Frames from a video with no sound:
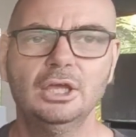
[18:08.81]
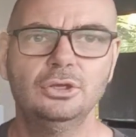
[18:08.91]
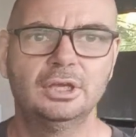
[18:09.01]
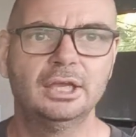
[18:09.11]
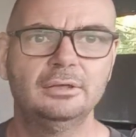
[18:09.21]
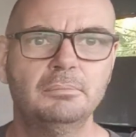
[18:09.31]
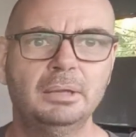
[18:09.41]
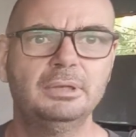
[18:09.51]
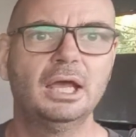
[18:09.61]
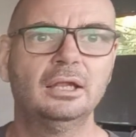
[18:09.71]
you get
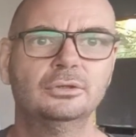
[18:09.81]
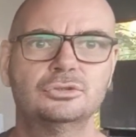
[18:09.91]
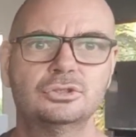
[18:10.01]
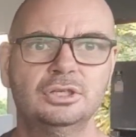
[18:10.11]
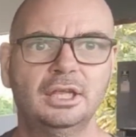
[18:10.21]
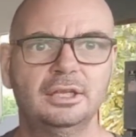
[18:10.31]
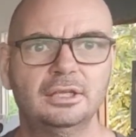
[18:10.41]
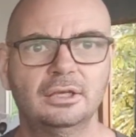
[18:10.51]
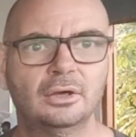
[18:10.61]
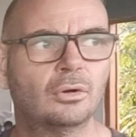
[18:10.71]
maybe hallucinatic
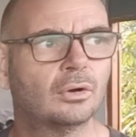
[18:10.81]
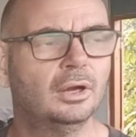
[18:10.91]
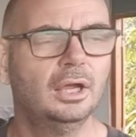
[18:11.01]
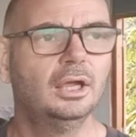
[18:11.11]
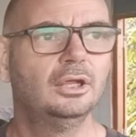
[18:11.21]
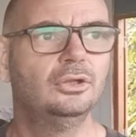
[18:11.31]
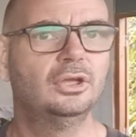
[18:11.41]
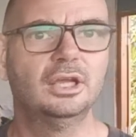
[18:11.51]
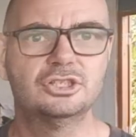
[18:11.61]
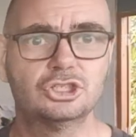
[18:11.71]
or you
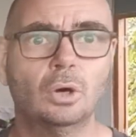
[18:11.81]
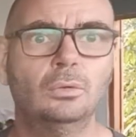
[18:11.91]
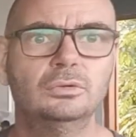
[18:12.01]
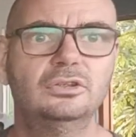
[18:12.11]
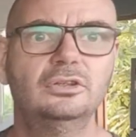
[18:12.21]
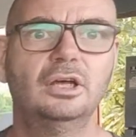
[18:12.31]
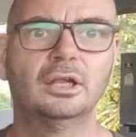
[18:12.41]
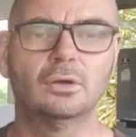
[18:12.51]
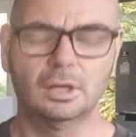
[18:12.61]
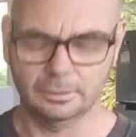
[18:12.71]
get stoned a
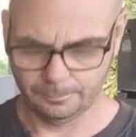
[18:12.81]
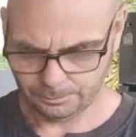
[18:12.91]
lot,